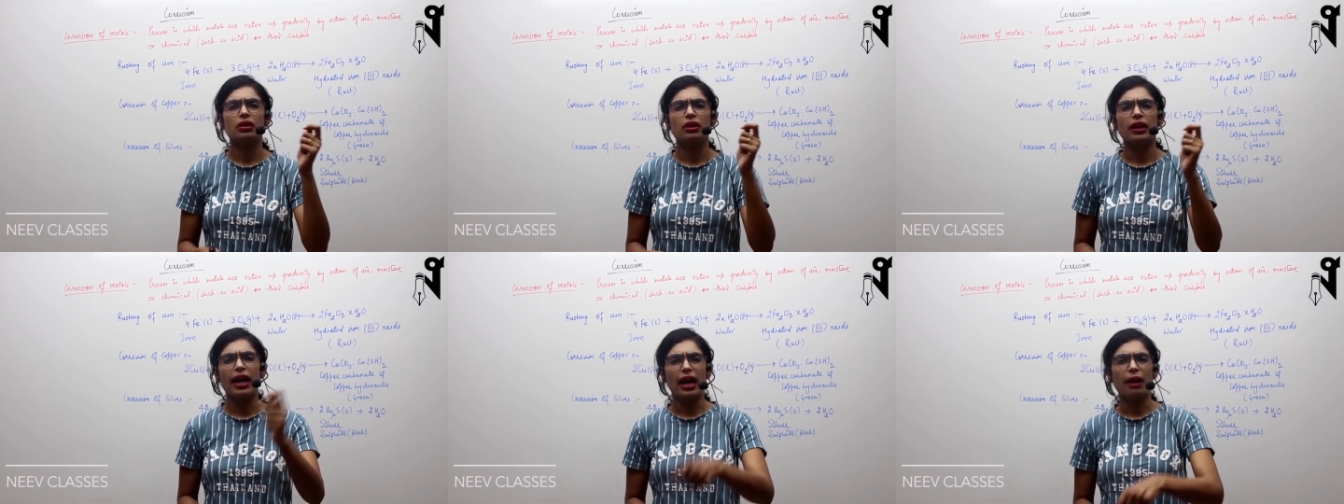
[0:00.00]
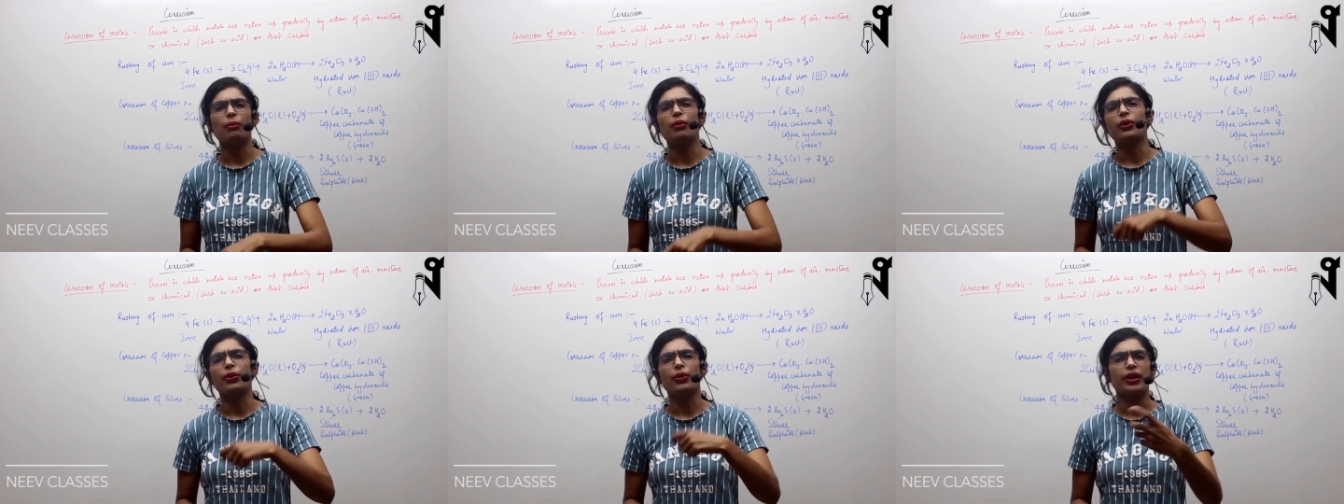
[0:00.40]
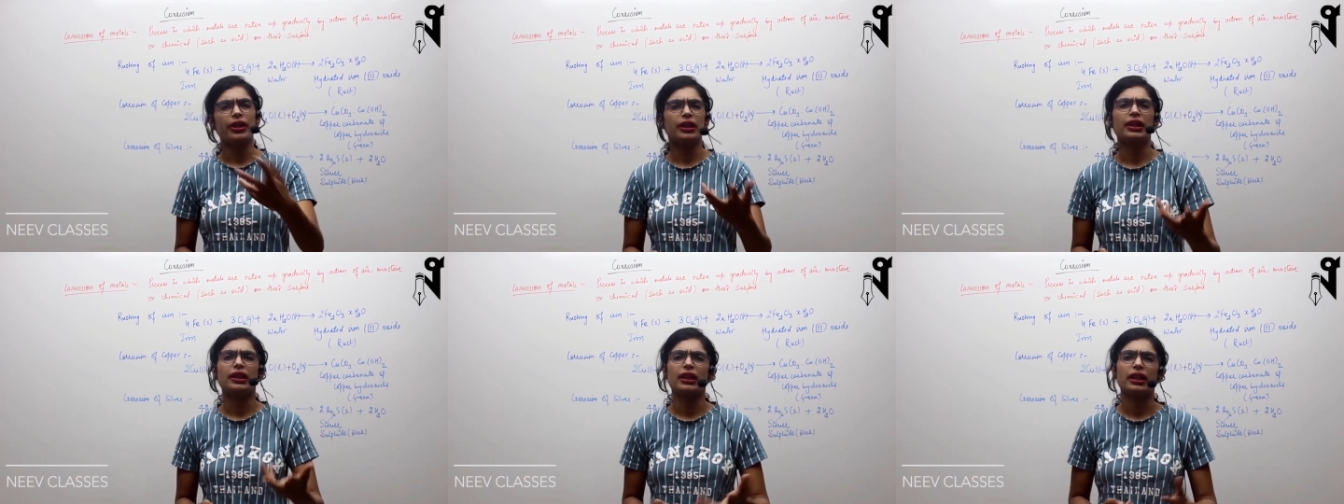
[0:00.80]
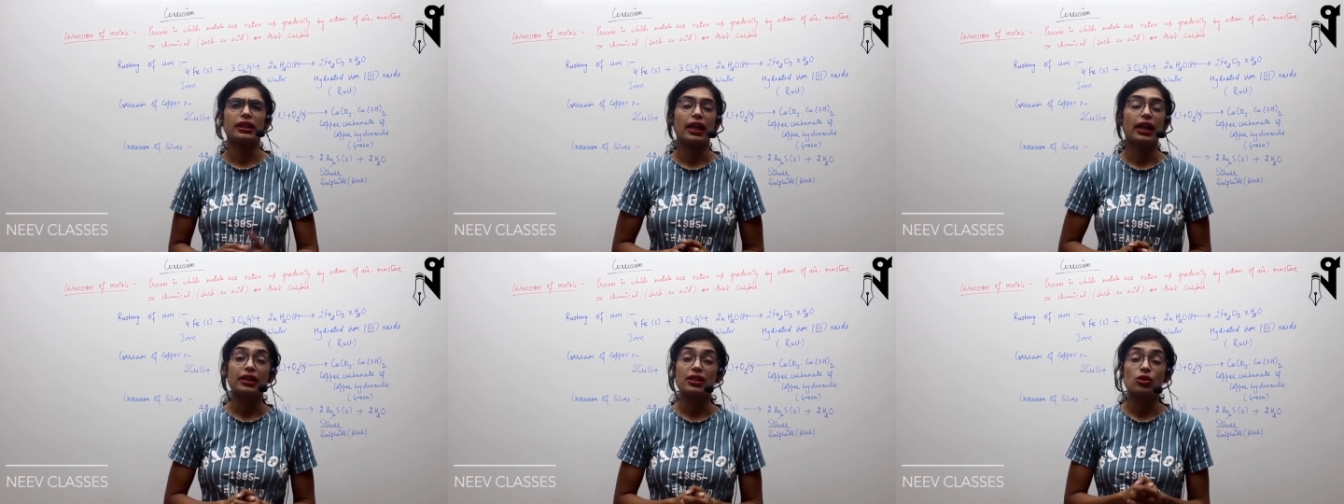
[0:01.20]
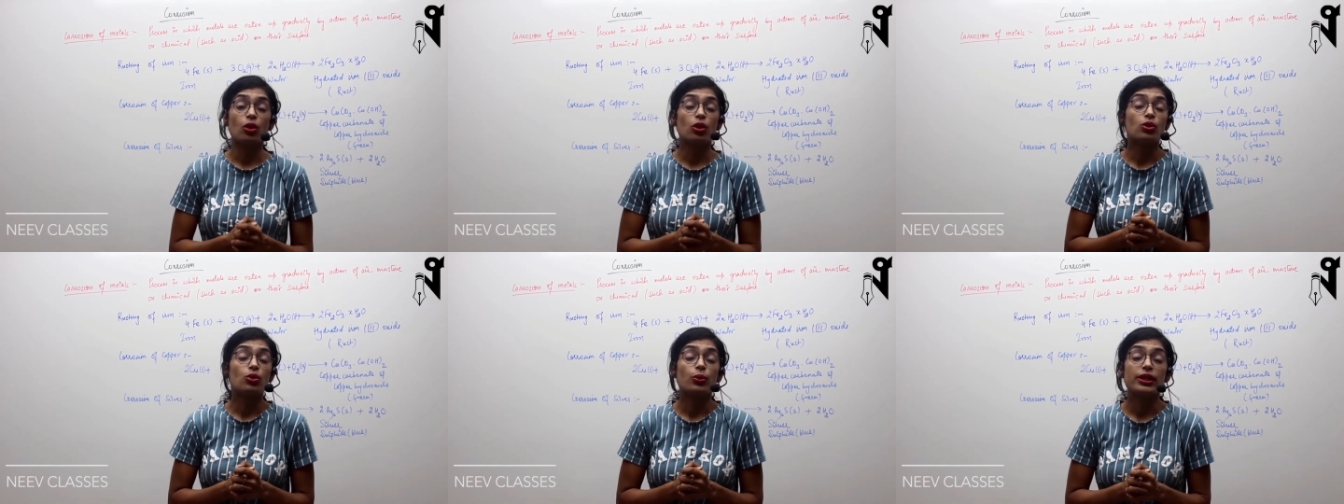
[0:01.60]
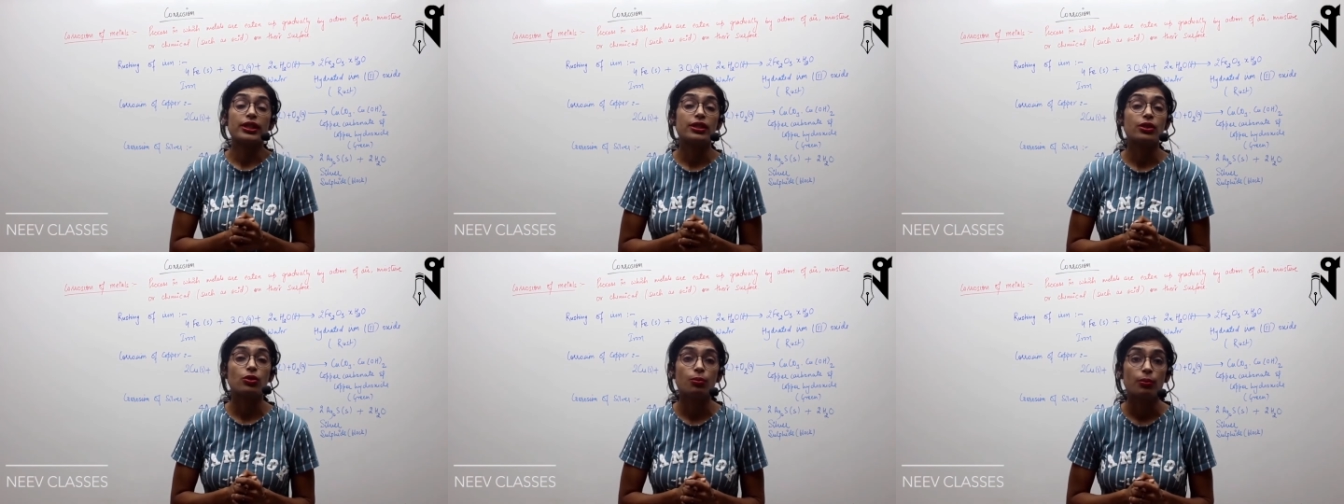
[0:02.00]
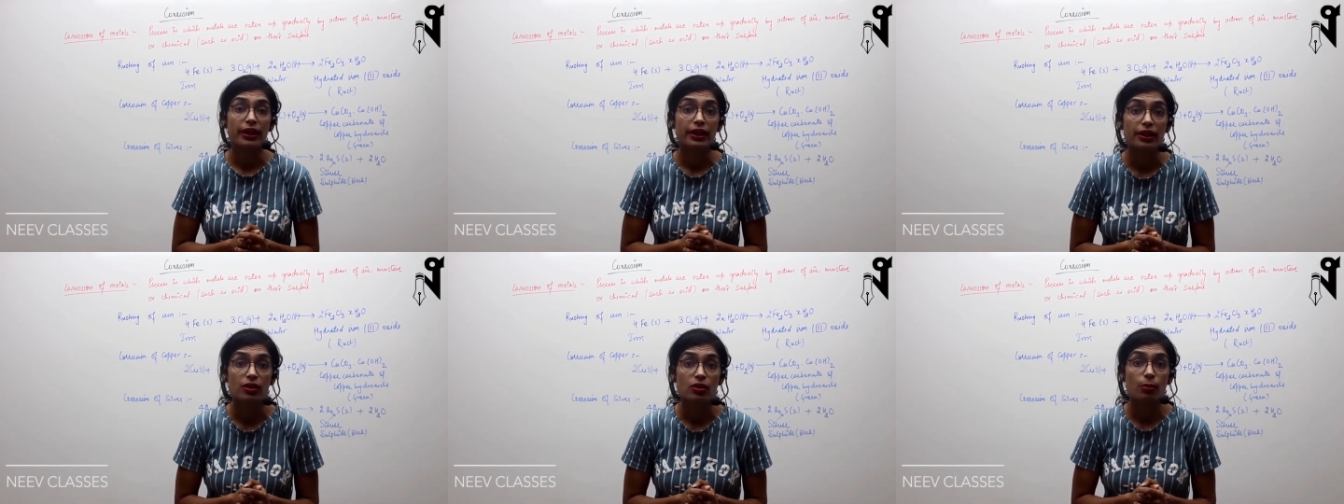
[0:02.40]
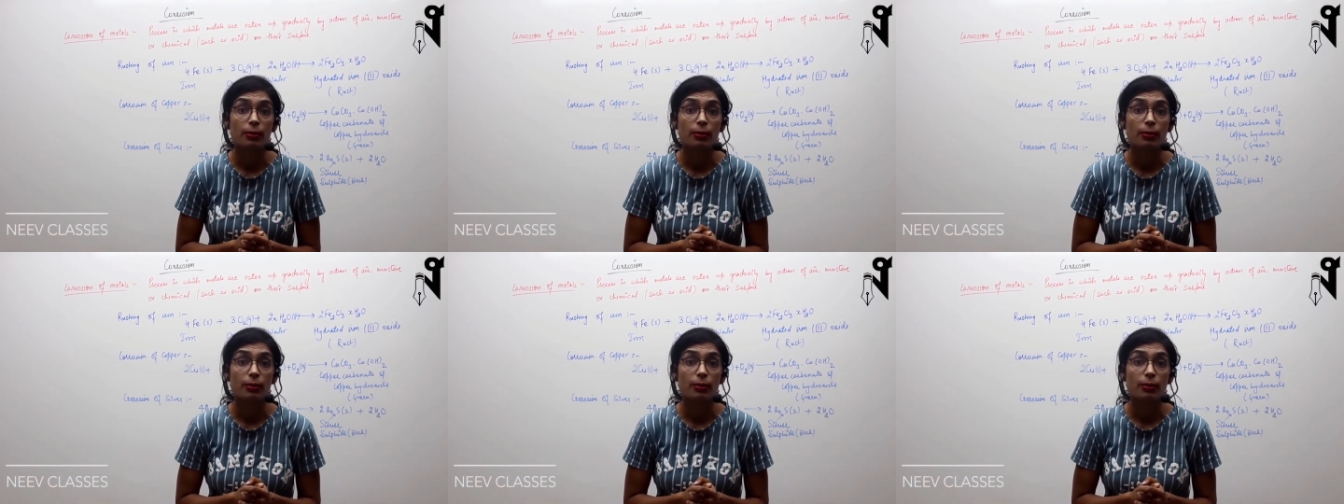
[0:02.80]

hammer or anything like that, it's not so easy to break it.